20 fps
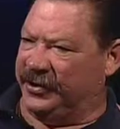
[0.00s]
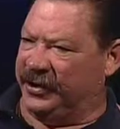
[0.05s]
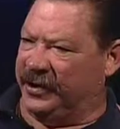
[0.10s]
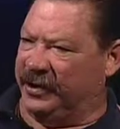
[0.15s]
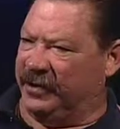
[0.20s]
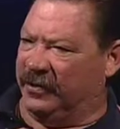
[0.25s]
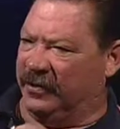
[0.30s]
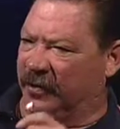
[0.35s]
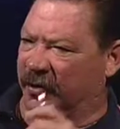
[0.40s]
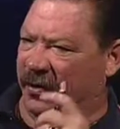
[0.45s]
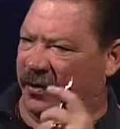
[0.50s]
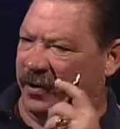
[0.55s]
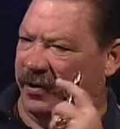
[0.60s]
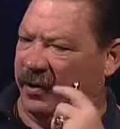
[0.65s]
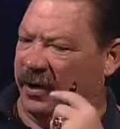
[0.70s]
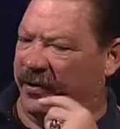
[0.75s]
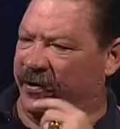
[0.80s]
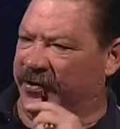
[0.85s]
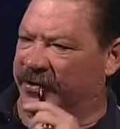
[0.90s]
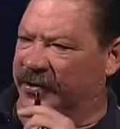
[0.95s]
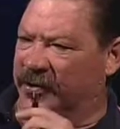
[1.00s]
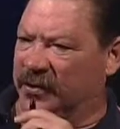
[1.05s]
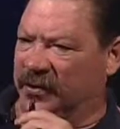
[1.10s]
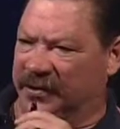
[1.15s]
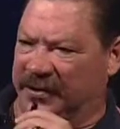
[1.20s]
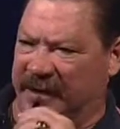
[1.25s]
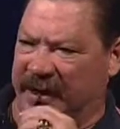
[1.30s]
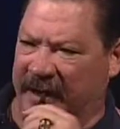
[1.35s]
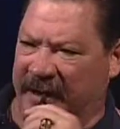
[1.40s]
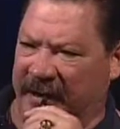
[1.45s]
this year, or are the
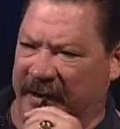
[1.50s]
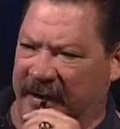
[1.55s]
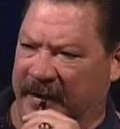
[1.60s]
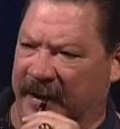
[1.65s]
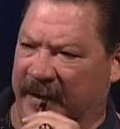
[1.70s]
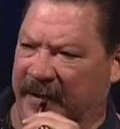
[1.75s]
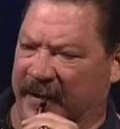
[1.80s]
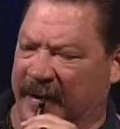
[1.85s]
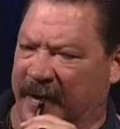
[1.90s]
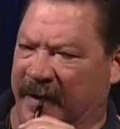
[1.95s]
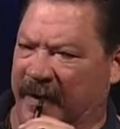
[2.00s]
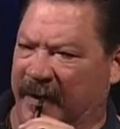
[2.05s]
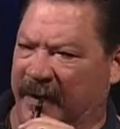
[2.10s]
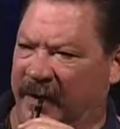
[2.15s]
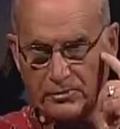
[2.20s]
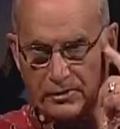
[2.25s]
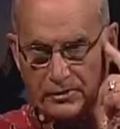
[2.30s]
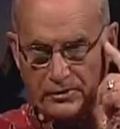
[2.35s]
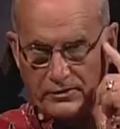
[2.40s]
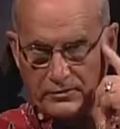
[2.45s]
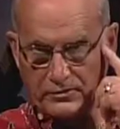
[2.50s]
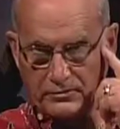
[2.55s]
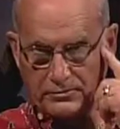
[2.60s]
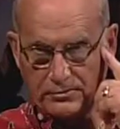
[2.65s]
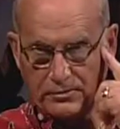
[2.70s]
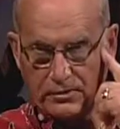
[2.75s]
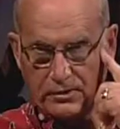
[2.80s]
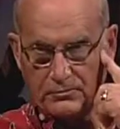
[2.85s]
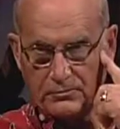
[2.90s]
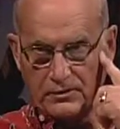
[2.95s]
schools taking the, care of uh, the Parks
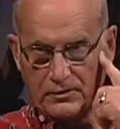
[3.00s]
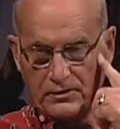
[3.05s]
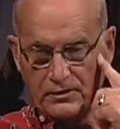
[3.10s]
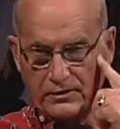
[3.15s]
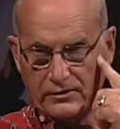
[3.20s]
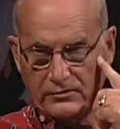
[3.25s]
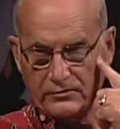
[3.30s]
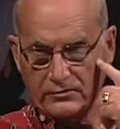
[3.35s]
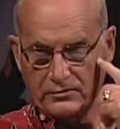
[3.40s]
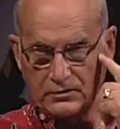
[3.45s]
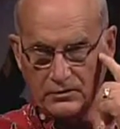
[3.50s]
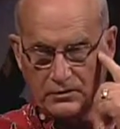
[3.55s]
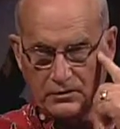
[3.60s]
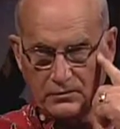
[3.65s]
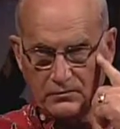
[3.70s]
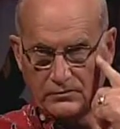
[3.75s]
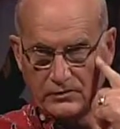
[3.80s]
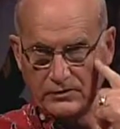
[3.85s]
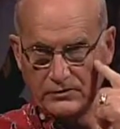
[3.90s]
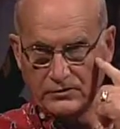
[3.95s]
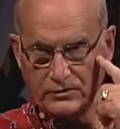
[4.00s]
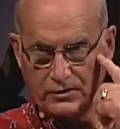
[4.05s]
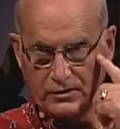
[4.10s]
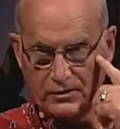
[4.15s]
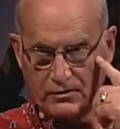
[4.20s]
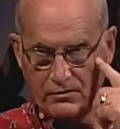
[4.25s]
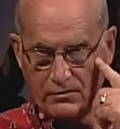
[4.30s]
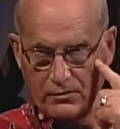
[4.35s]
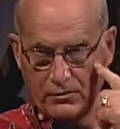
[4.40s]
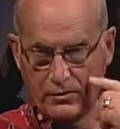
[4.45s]
Department has uh, has
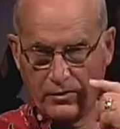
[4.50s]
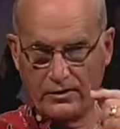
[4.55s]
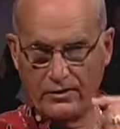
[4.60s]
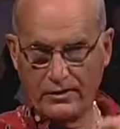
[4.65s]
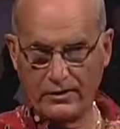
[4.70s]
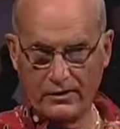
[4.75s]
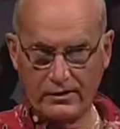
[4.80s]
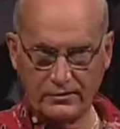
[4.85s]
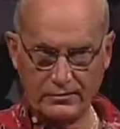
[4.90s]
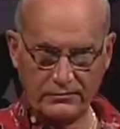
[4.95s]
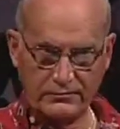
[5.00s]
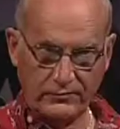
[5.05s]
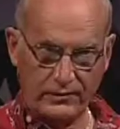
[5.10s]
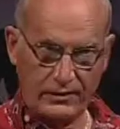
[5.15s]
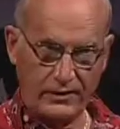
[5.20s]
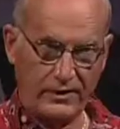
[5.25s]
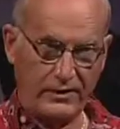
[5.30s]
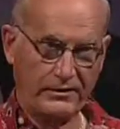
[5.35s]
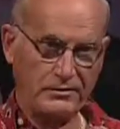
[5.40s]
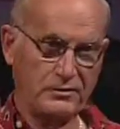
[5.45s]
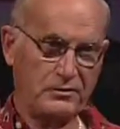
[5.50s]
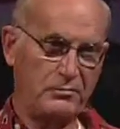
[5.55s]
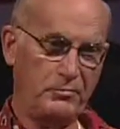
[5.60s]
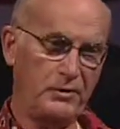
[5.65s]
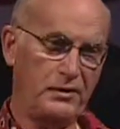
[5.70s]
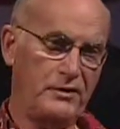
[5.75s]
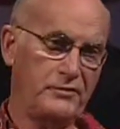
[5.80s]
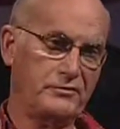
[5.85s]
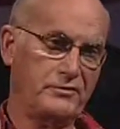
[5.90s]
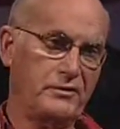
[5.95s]
gotten 3,000 flags to
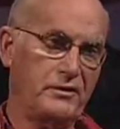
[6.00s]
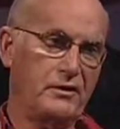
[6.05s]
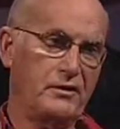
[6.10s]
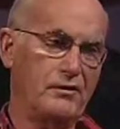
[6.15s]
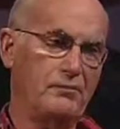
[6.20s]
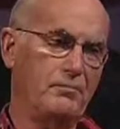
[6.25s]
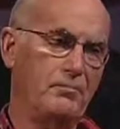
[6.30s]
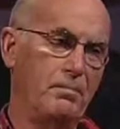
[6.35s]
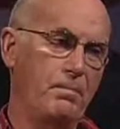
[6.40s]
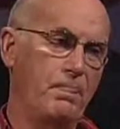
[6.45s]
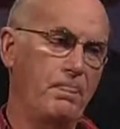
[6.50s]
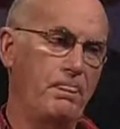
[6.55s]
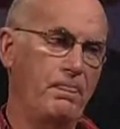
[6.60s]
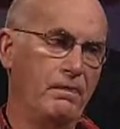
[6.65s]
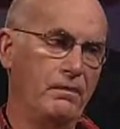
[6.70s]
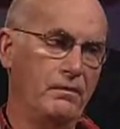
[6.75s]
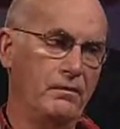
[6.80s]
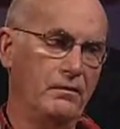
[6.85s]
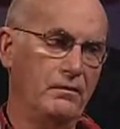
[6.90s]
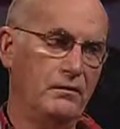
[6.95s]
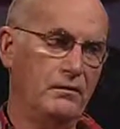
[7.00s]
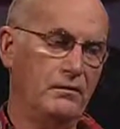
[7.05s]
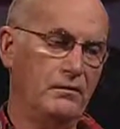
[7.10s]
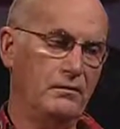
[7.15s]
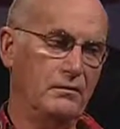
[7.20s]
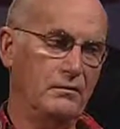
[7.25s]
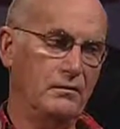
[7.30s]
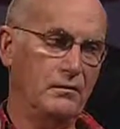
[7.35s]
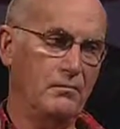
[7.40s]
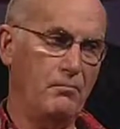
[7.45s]
pass out. My
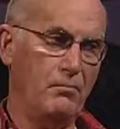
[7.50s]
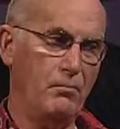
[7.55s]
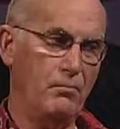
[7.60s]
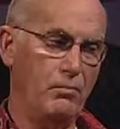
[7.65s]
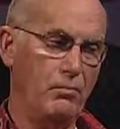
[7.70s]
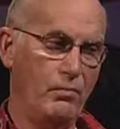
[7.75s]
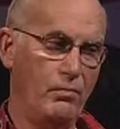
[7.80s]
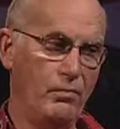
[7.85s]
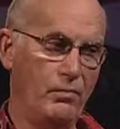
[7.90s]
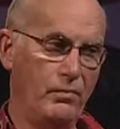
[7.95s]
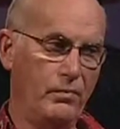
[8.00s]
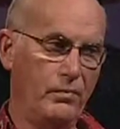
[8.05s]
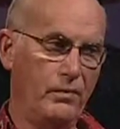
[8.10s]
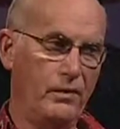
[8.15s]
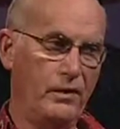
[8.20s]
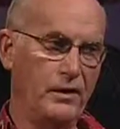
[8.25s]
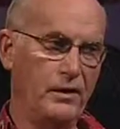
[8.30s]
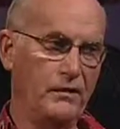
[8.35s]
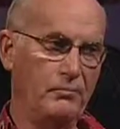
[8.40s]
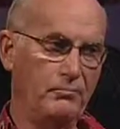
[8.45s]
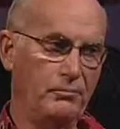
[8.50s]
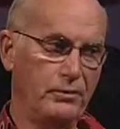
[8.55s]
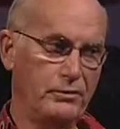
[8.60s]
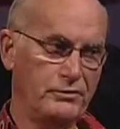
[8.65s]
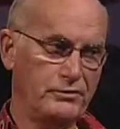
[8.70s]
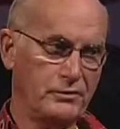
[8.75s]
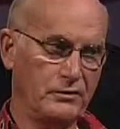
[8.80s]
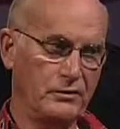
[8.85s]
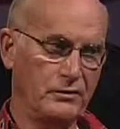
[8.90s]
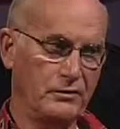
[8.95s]
goodness. And uh, they
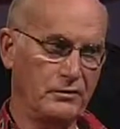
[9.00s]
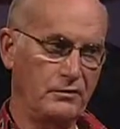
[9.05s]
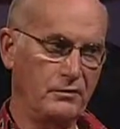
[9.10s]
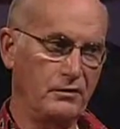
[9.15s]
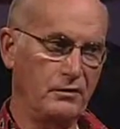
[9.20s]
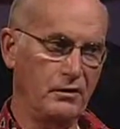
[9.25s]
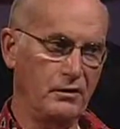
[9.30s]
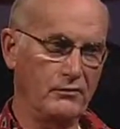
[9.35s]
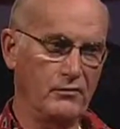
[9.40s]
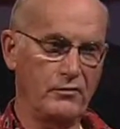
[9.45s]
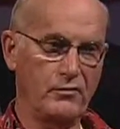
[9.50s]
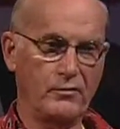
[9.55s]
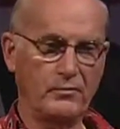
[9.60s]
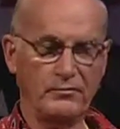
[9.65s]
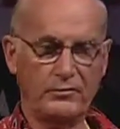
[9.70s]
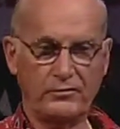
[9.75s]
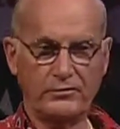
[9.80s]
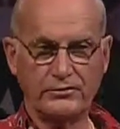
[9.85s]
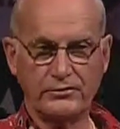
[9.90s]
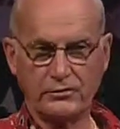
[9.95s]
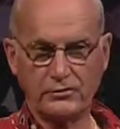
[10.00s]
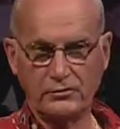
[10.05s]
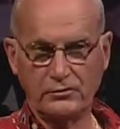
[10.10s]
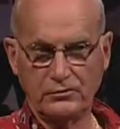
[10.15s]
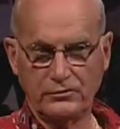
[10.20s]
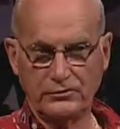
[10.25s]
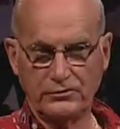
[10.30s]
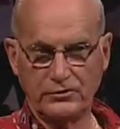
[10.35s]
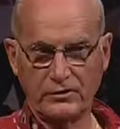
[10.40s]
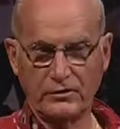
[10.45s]
personally deliver them to the
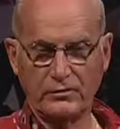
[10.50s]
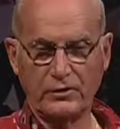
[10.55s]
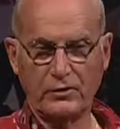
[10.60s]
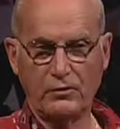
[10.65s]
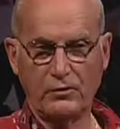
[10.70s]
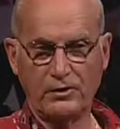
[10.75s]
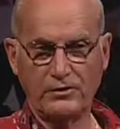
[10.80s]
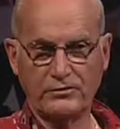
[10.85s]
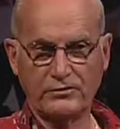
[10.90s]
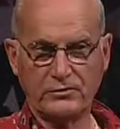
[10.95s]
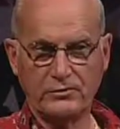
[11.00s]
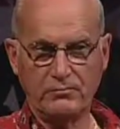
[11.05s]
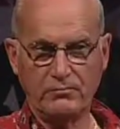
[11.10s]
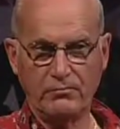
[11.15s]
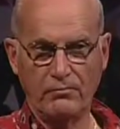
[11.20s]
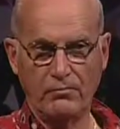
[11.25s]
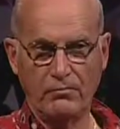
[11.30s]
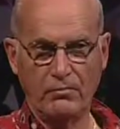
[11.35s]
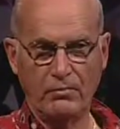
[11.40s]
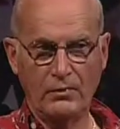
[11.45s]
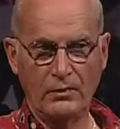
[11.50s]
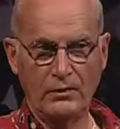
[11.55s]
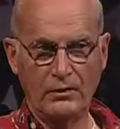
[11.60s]
schools that request them.